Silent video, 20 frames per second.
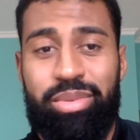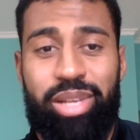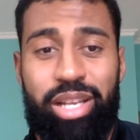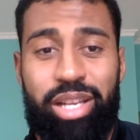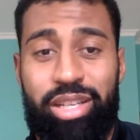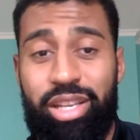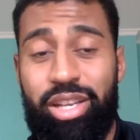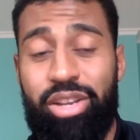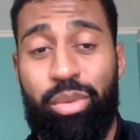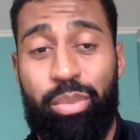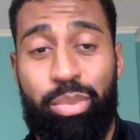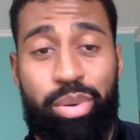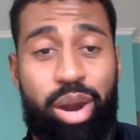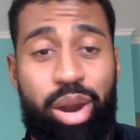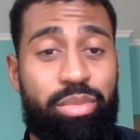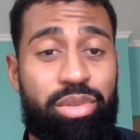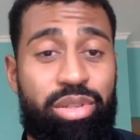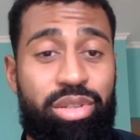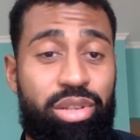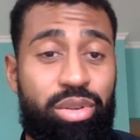Like they're gonna
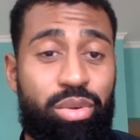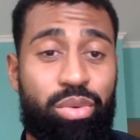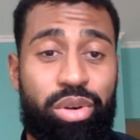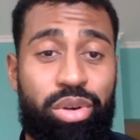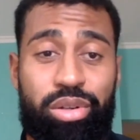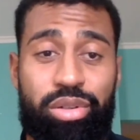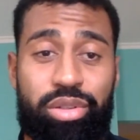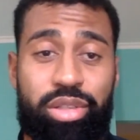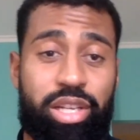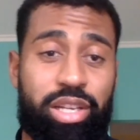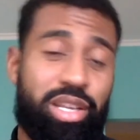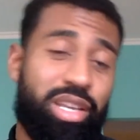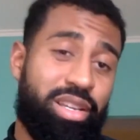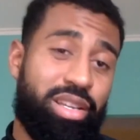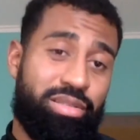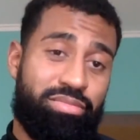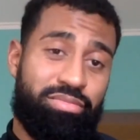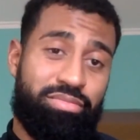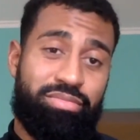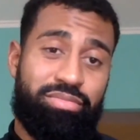promise you the world and
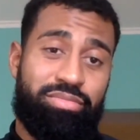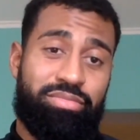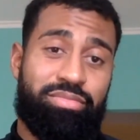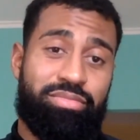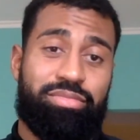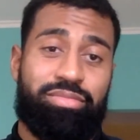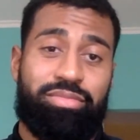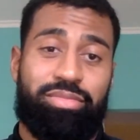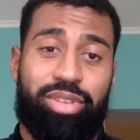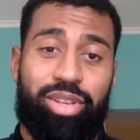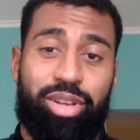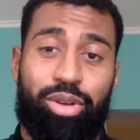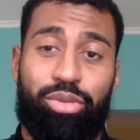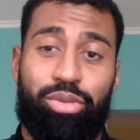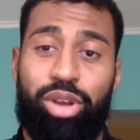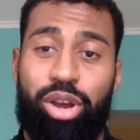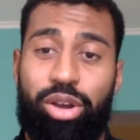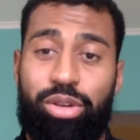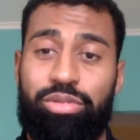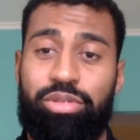then who
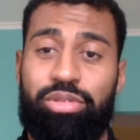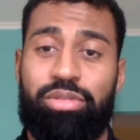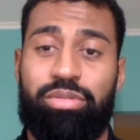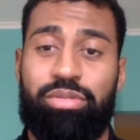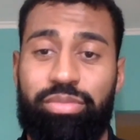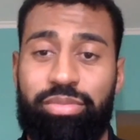knows?